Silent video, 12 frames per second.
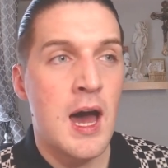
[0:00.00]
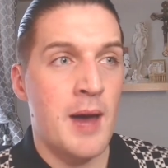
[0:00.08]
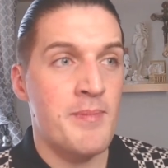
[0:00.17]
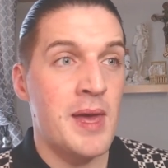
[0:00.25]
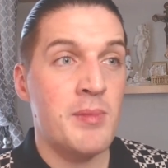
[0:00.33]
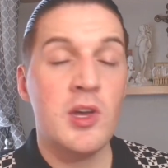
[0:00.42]

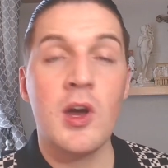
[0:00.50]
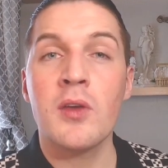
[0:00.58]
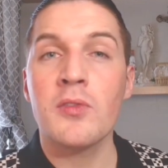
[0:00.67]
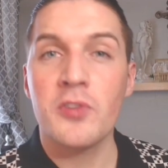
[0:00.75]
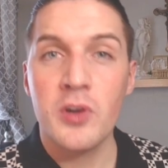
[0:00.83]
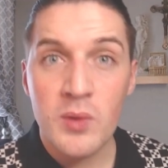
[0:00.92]
I may be
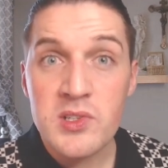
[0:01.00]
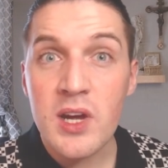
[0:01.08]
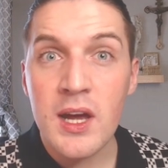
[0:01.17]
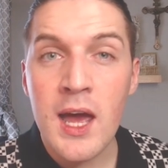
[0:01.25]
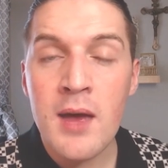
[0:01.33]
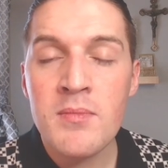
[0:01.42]
going through, which
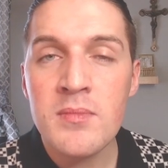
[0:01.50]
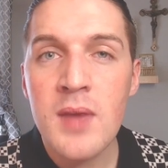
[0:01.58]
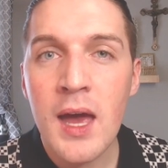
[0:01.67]
I am,